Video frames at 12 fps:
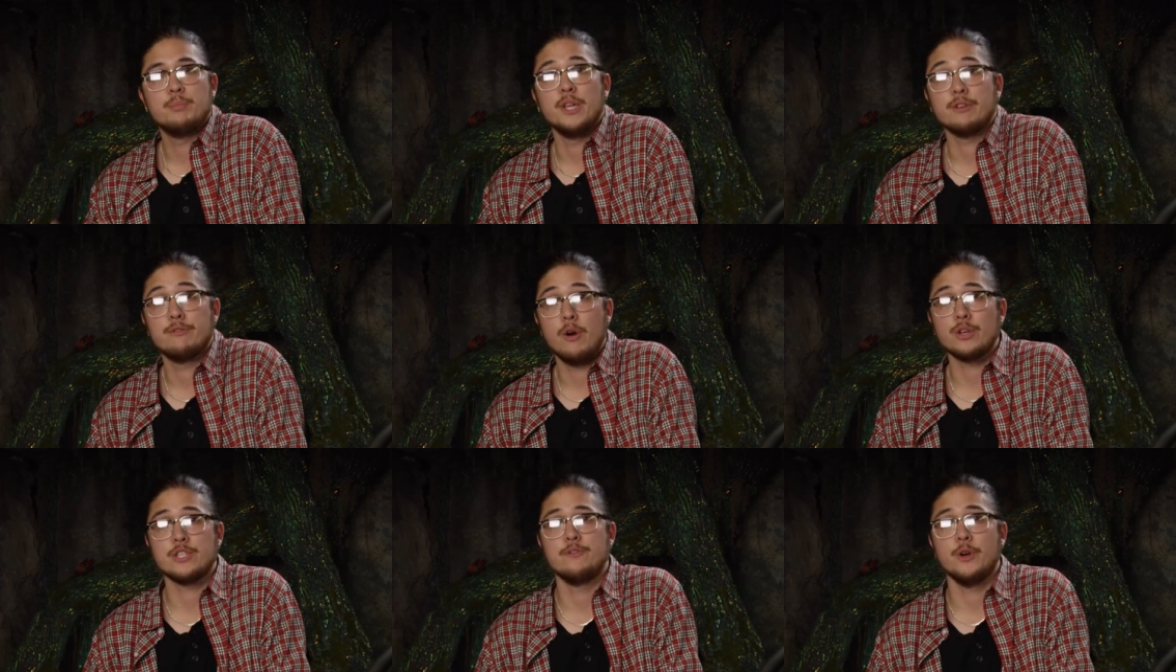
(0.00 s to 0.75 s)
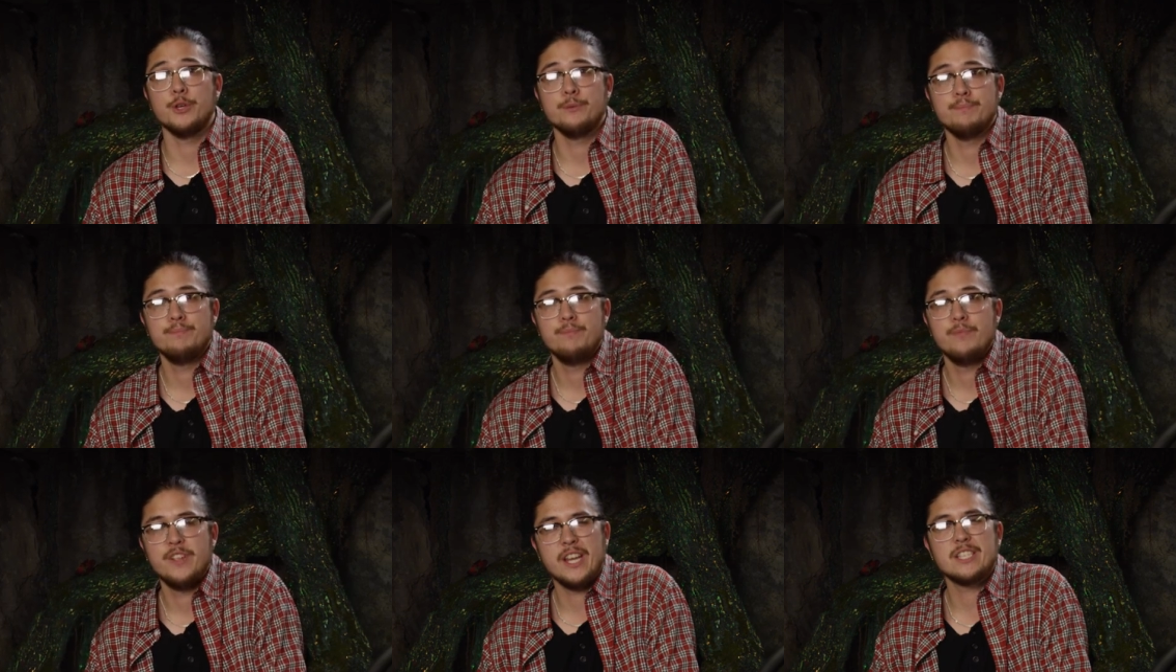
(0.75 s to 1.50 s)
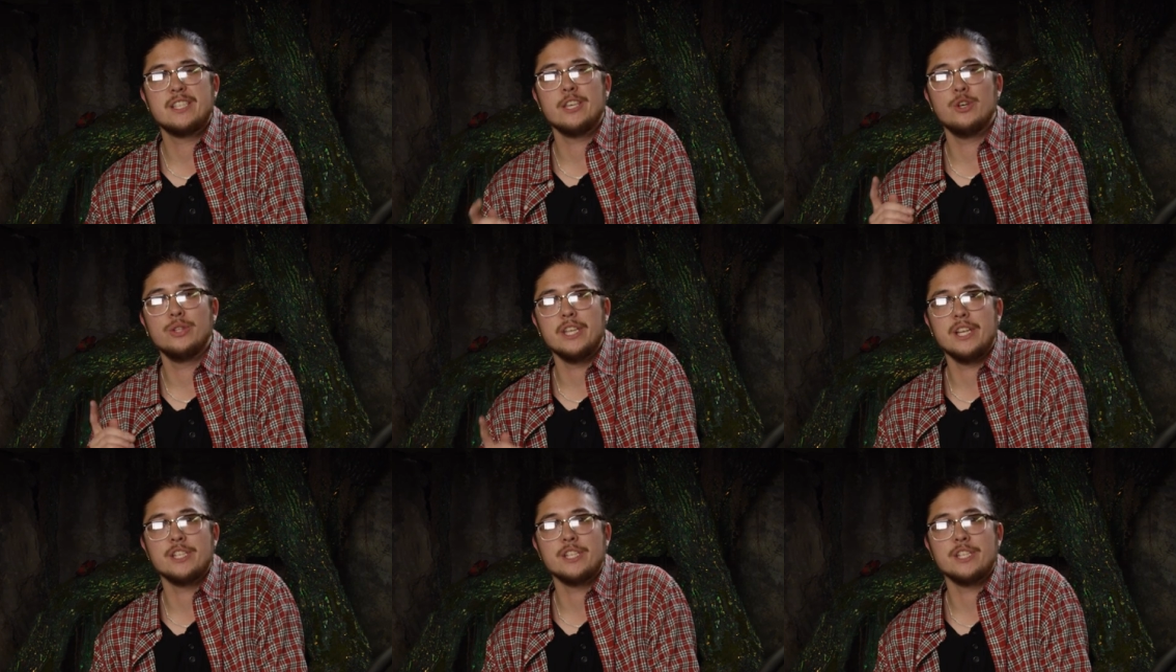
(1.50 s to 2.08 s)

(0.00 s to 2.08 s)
pulling focus for you, the next thing you'll need